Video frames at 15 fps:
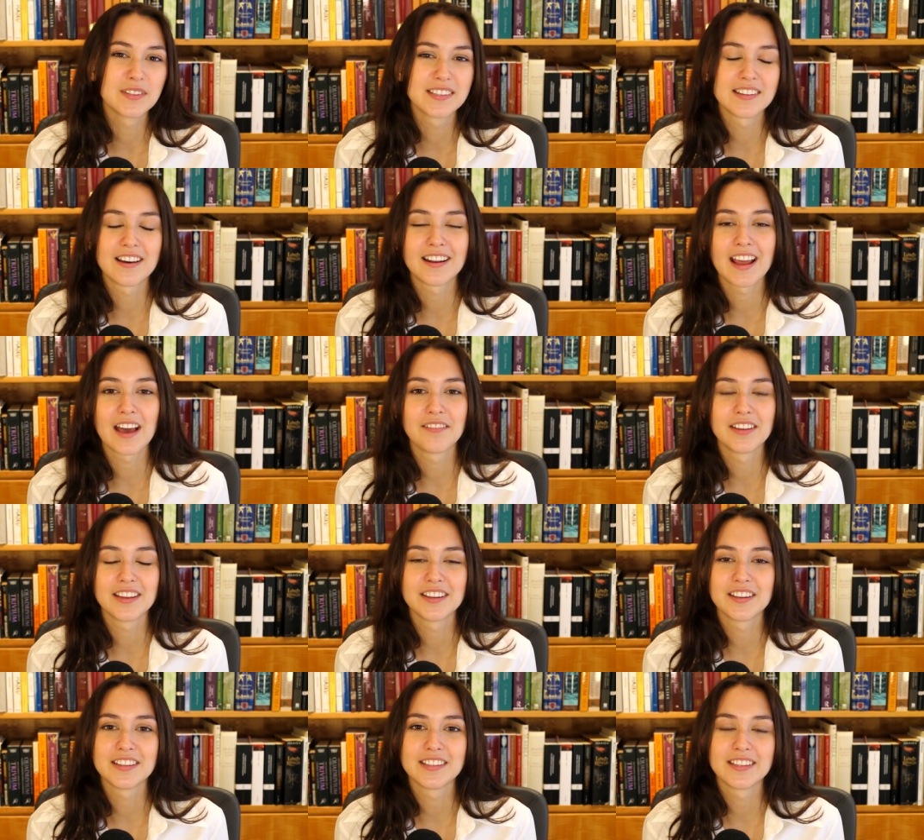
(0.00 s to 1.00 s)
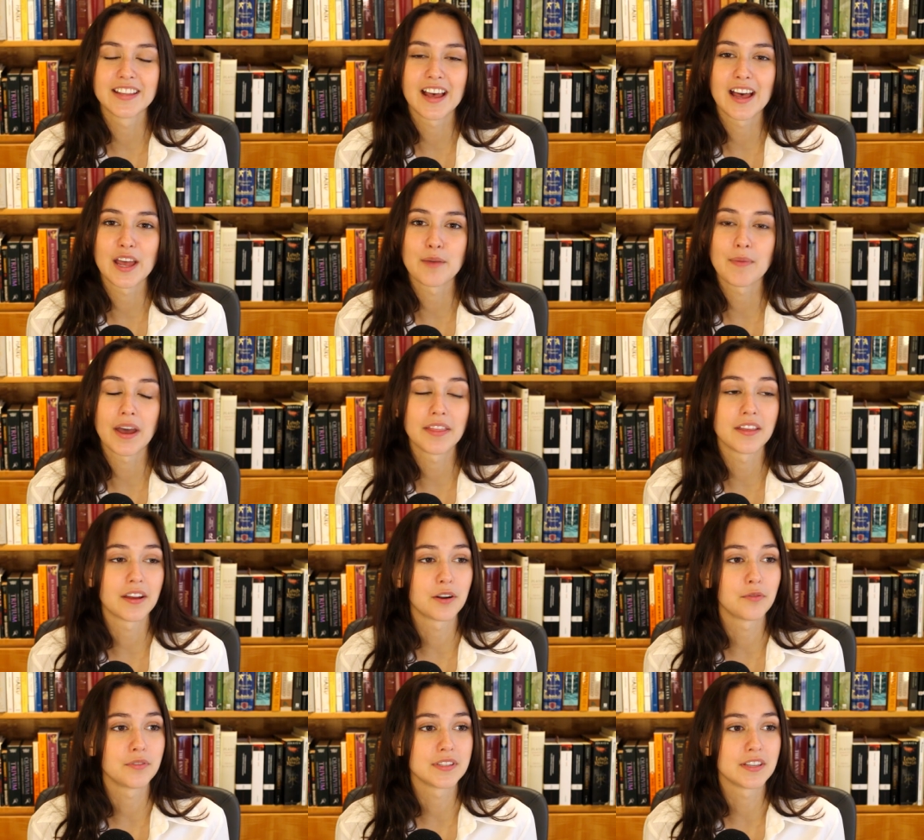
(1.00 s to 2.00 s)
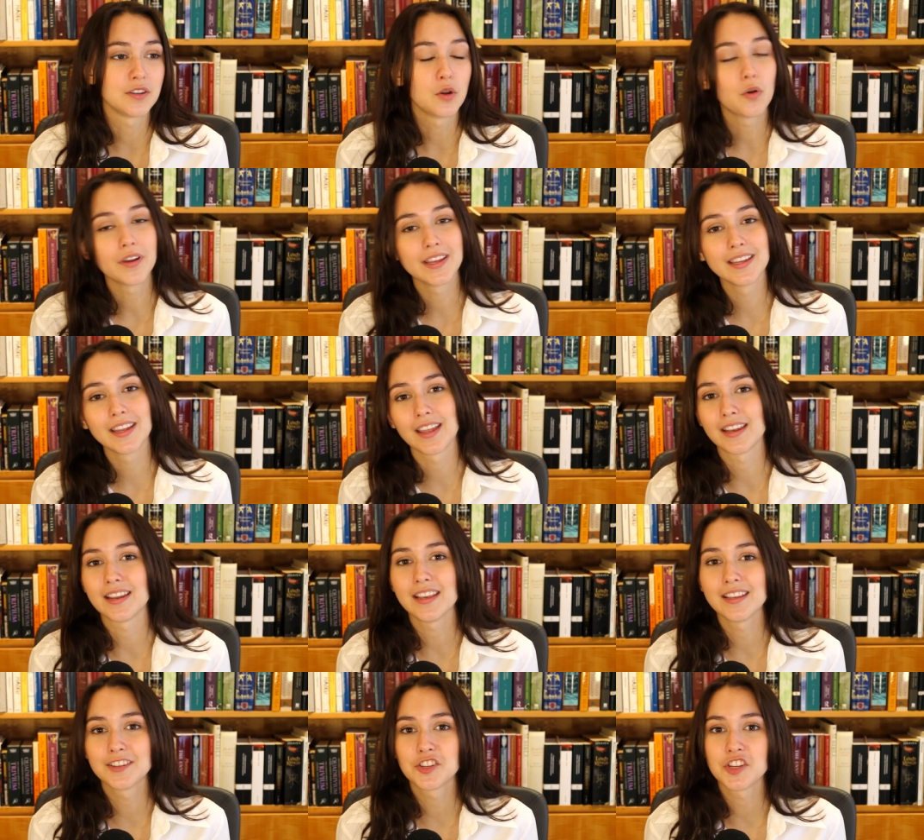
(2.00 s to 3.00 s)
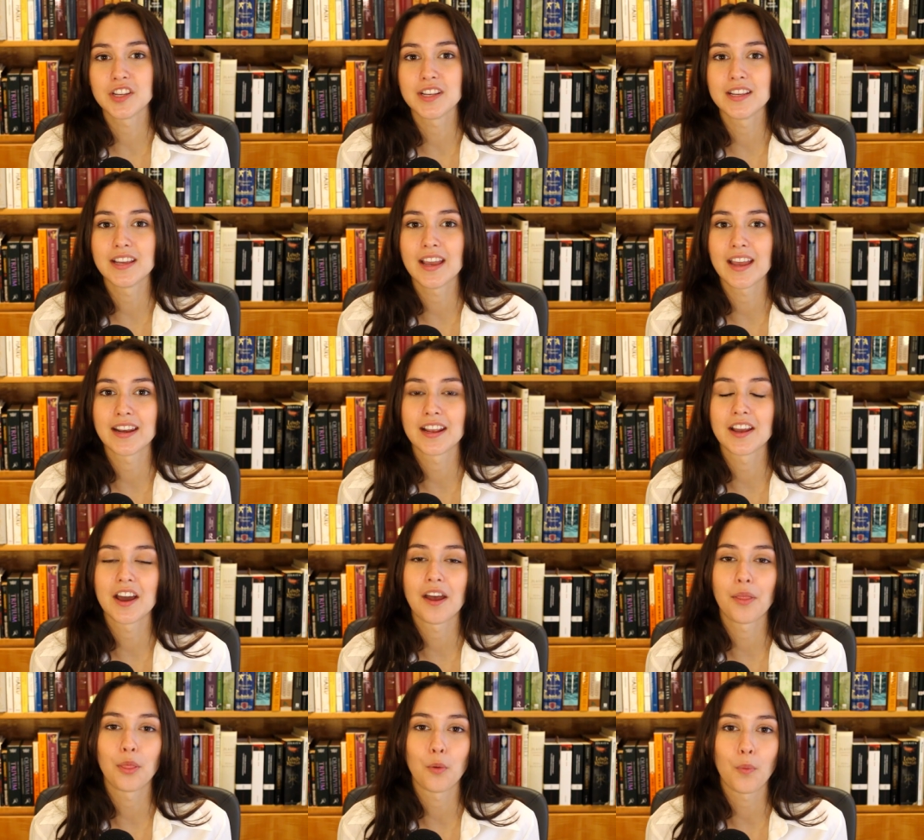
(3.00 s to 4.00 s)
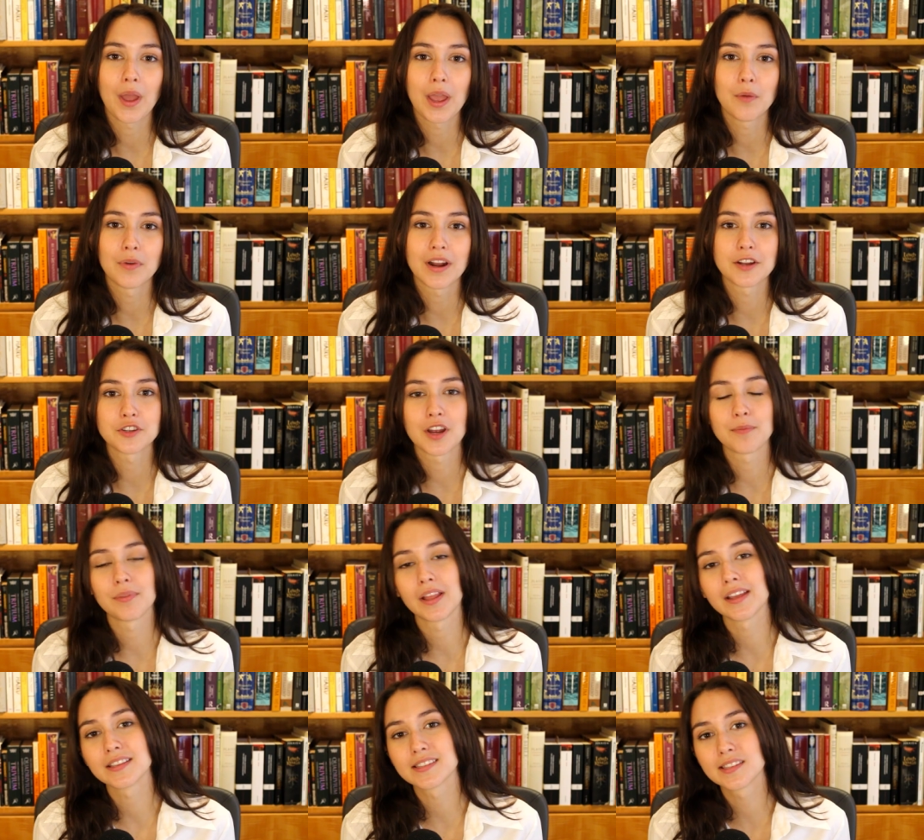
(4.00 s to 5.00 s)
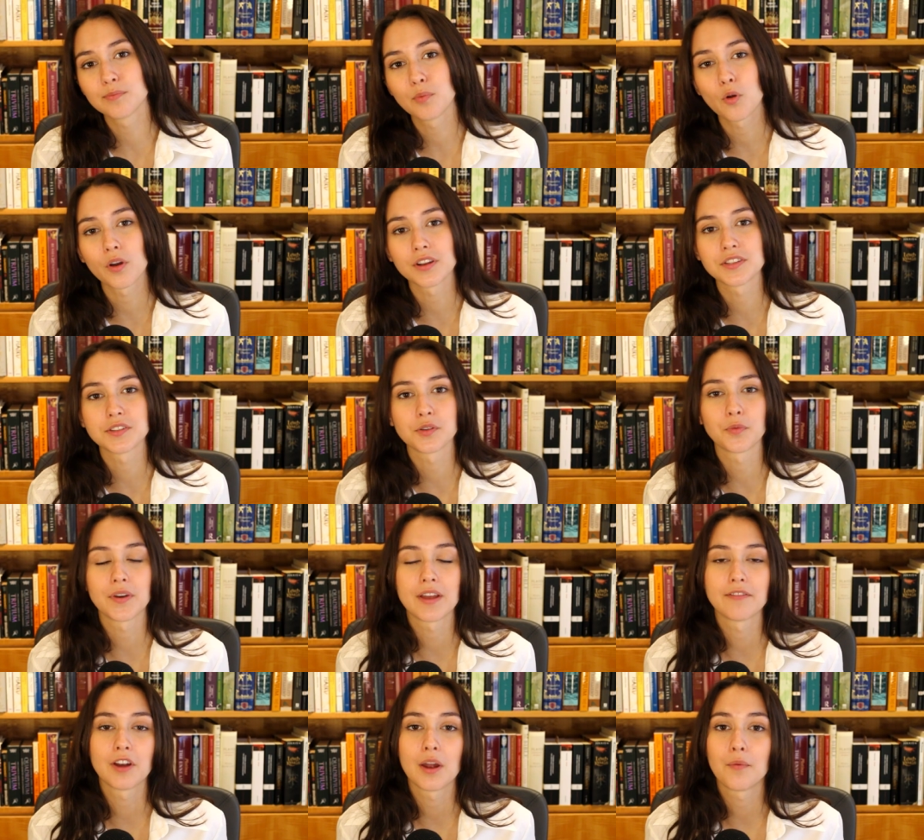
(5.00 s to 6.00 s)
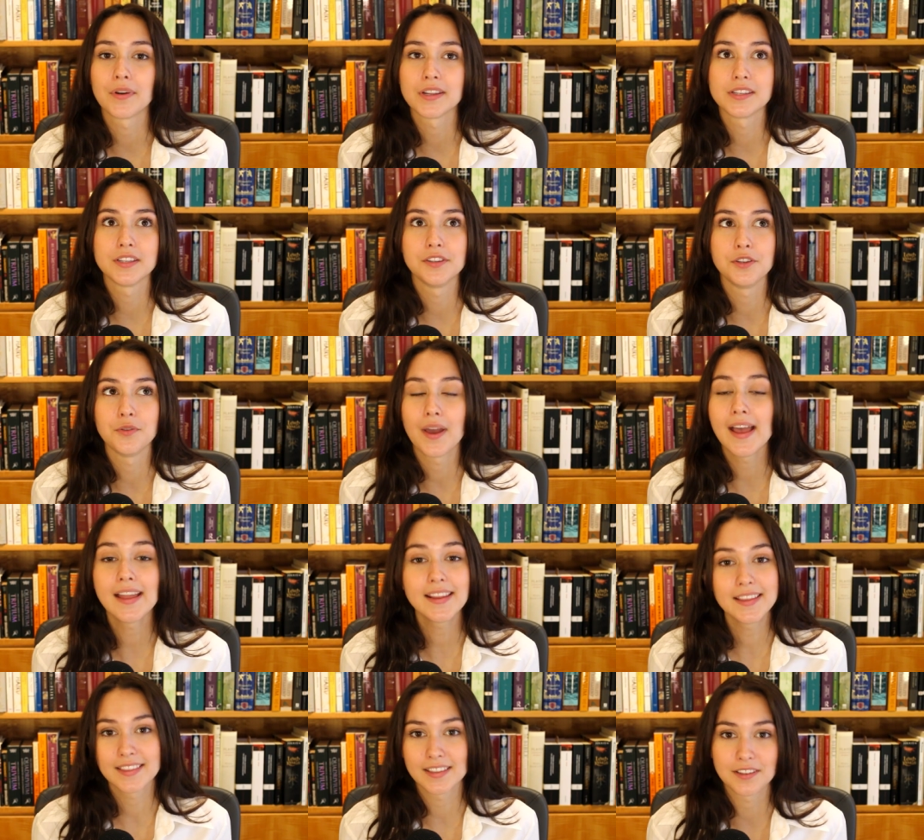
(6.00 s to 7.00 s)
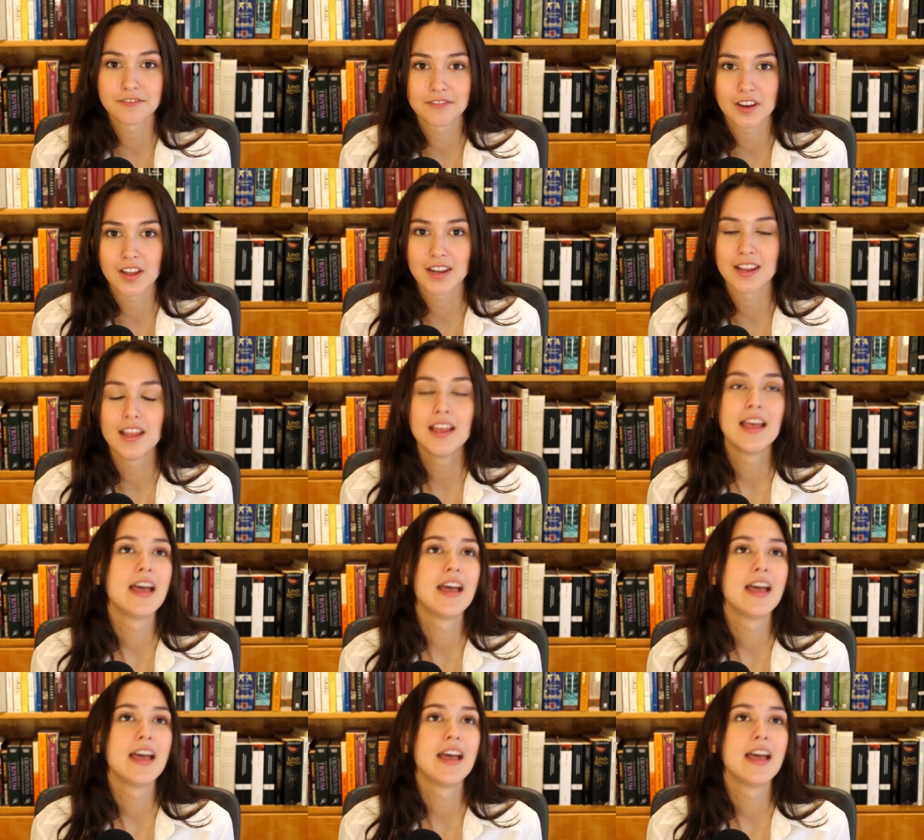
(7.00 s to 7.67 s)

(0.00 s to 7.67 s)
was not having a good time. I thought it was annoying and itchy, and it got in the way when I tried playing sports or whenever I wanted to do anything fun.